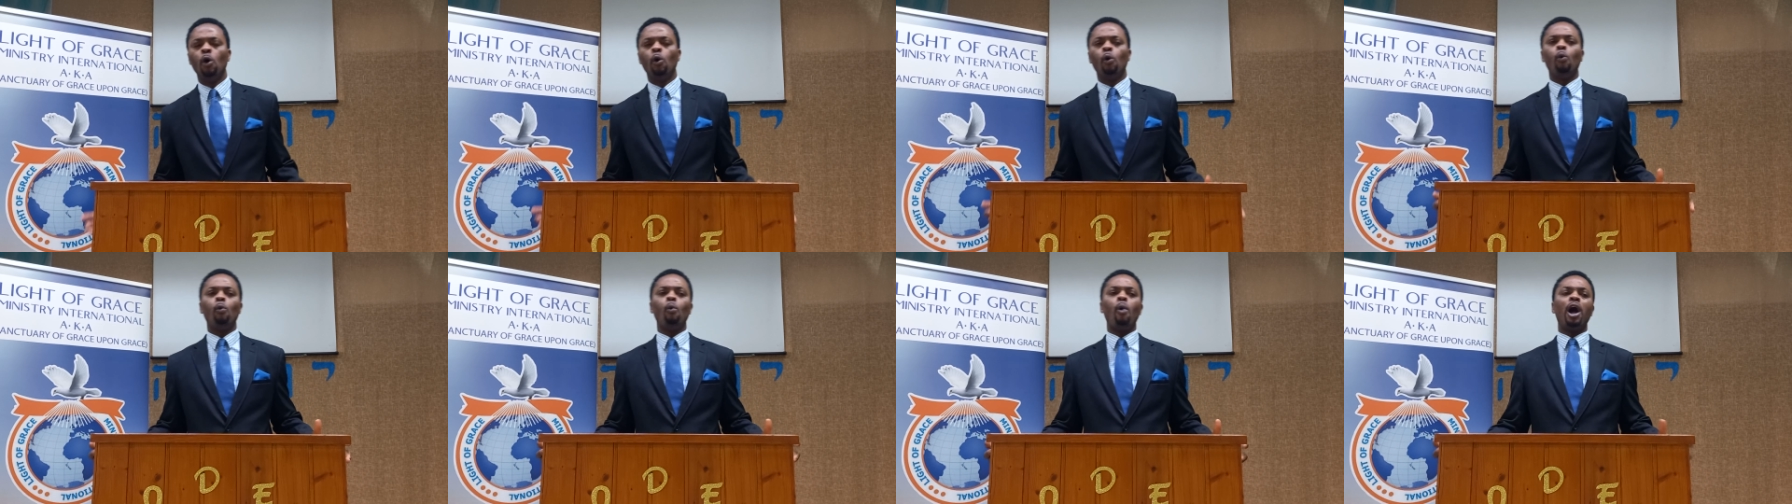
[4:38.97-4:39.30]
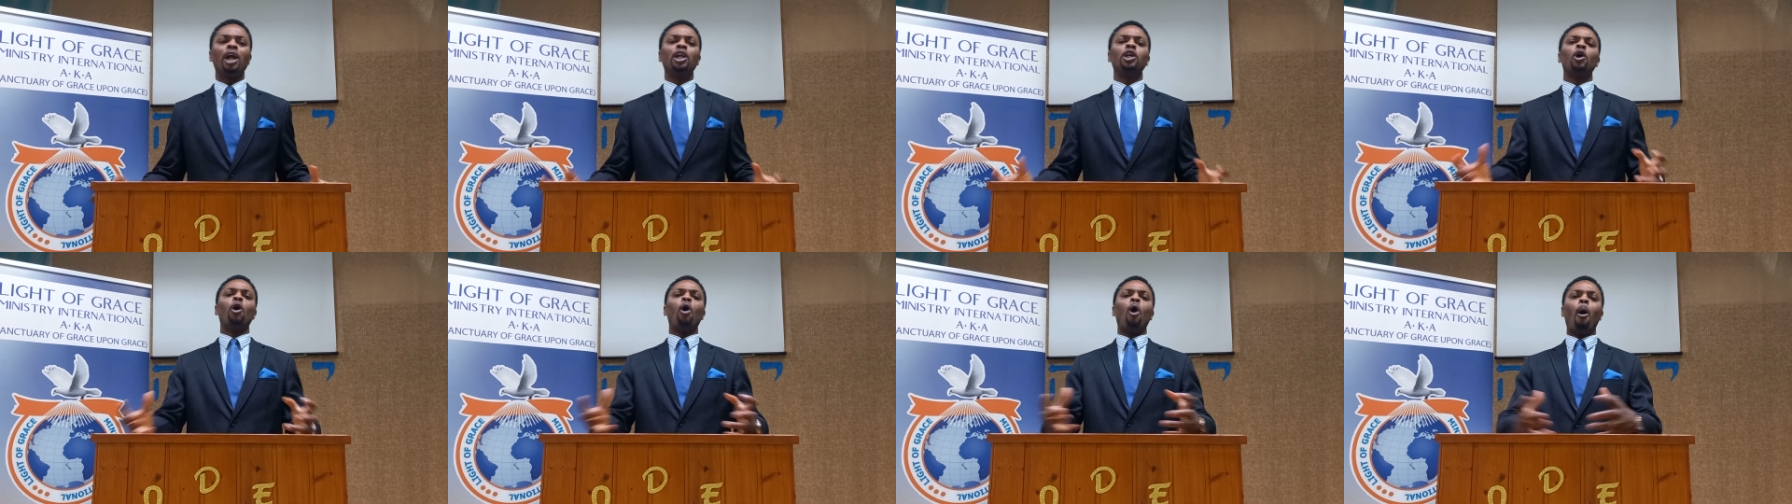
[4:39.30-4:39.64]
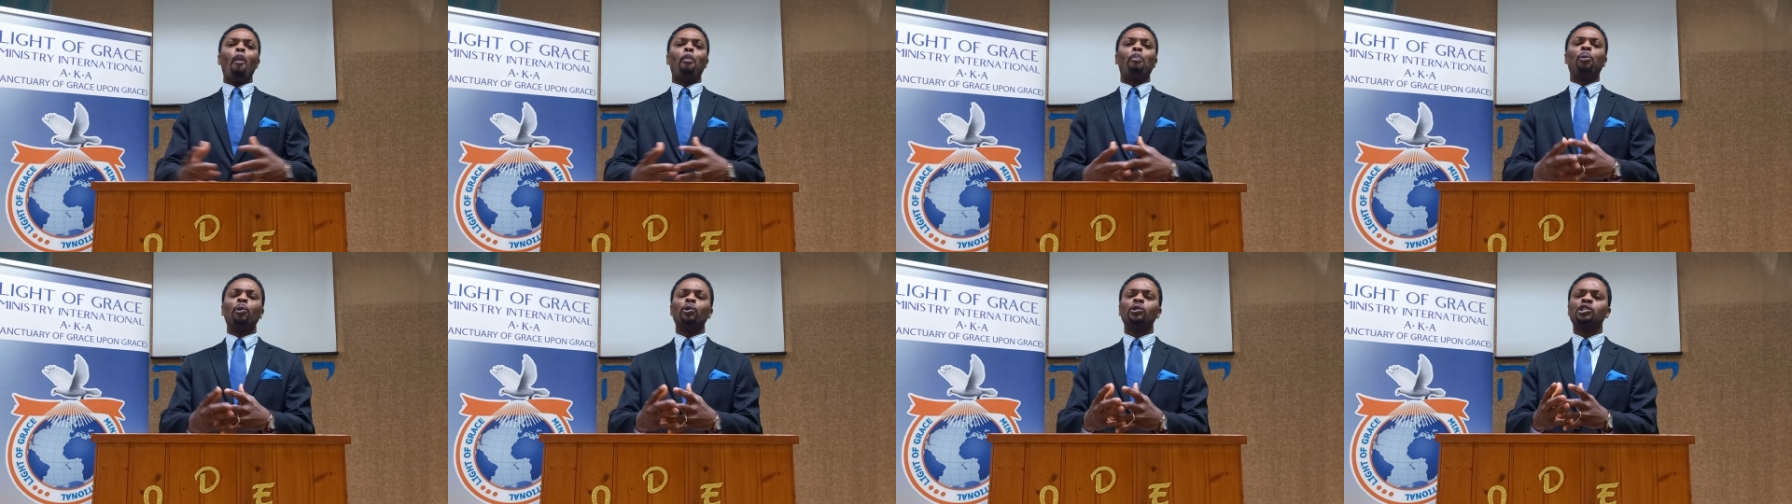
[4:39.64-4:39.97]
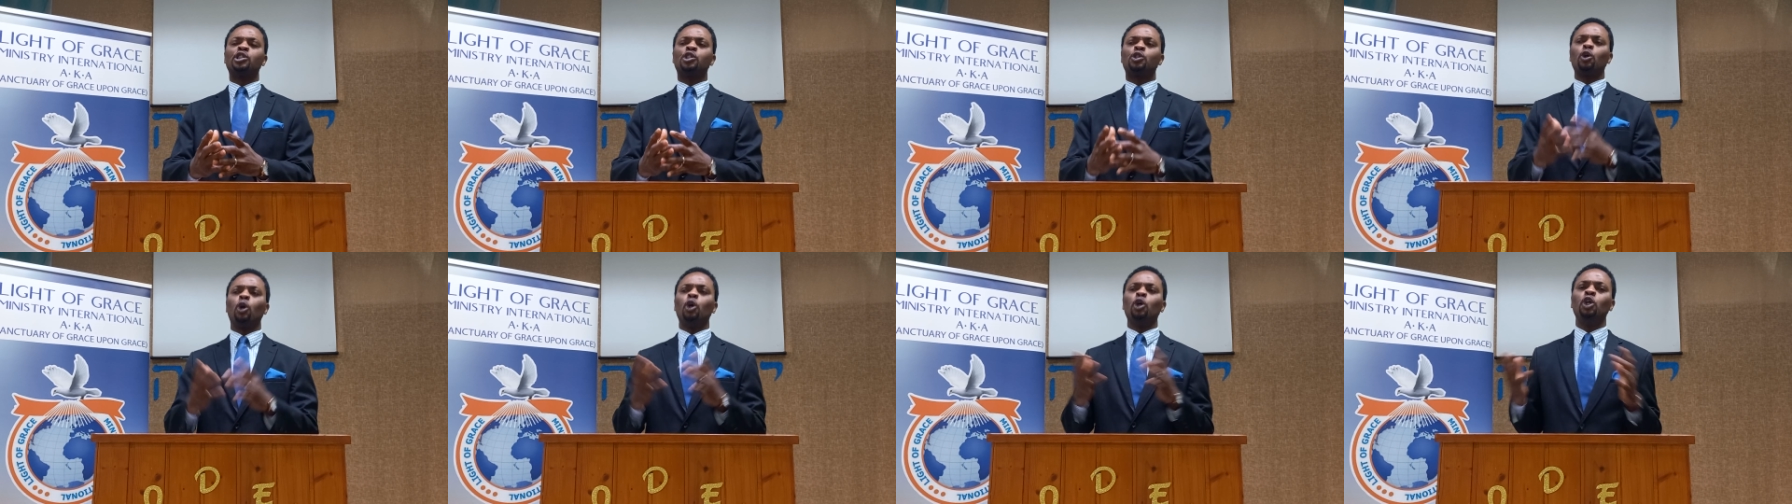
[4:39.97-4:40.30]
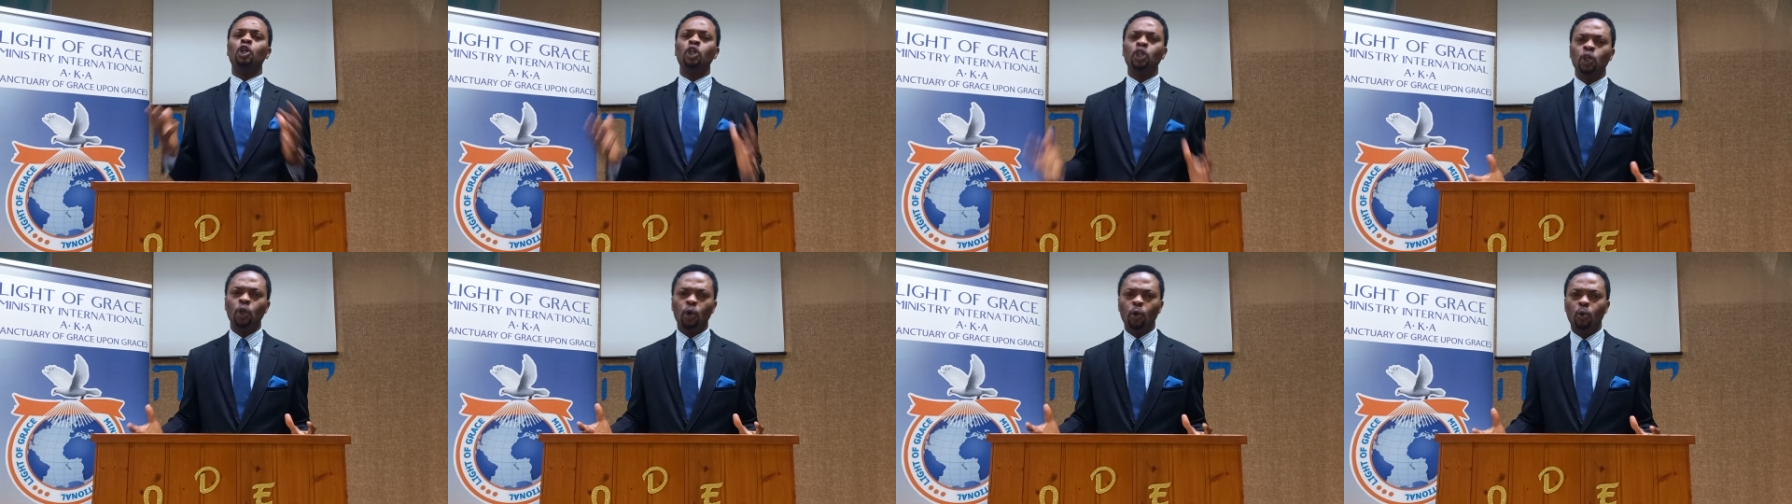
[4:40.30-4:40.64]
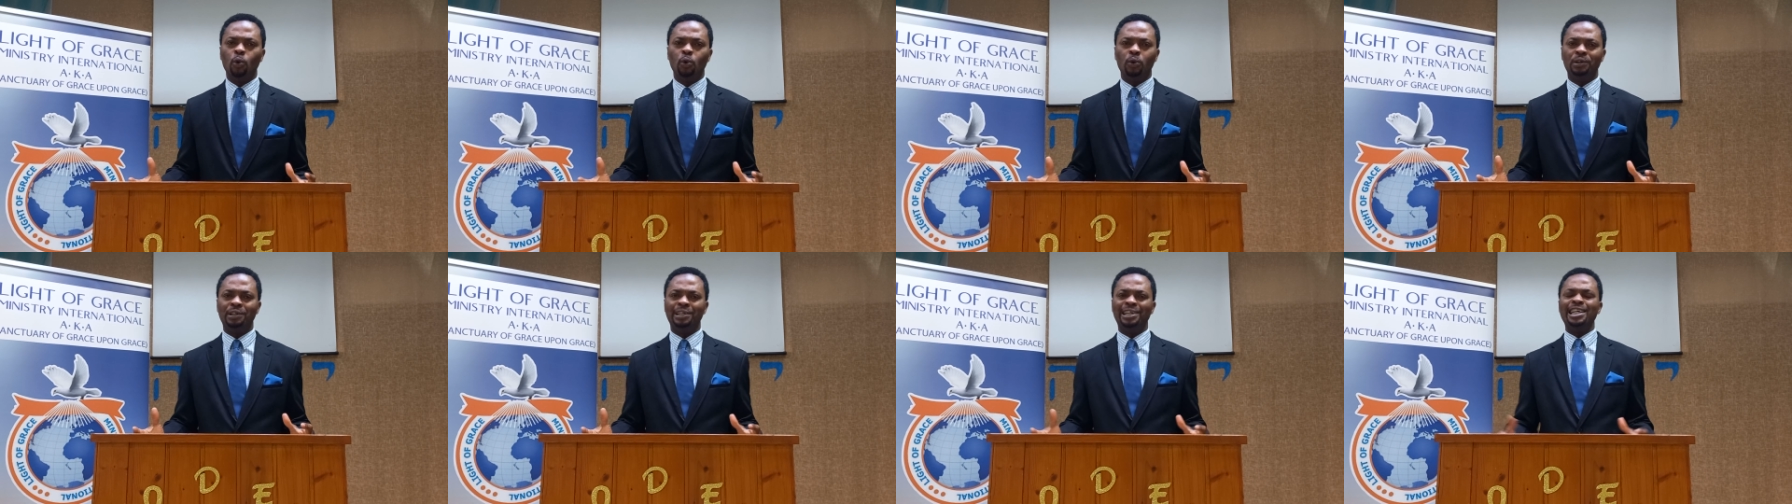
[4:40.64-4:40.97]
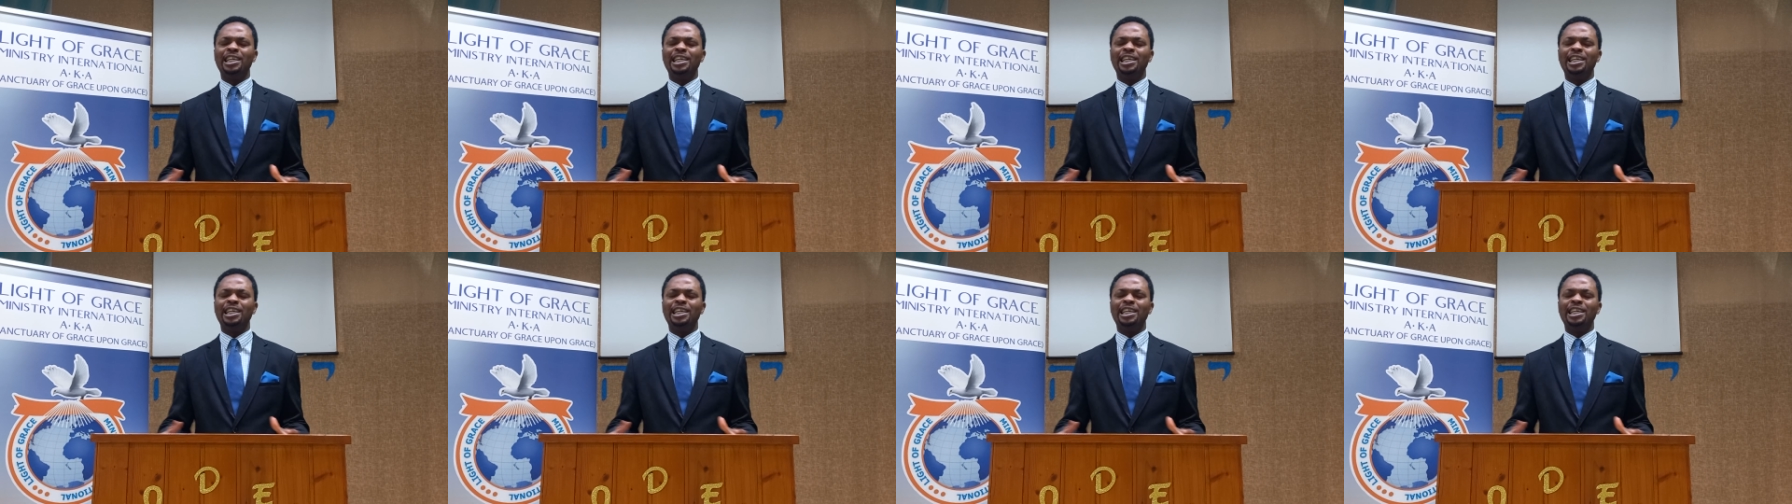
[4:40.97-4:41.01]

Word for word: What opens to you